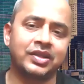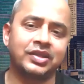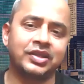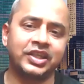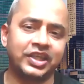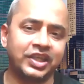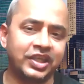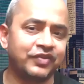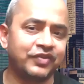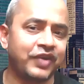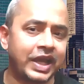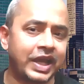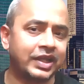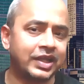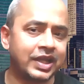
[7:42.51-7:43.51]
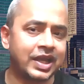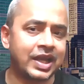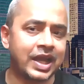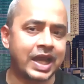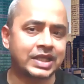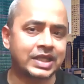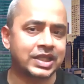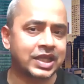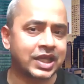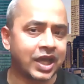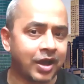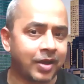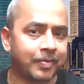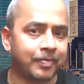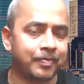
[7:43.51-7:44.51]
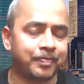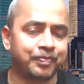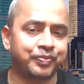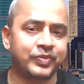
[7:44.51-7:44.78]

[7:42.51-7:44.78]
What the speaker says: the invite has come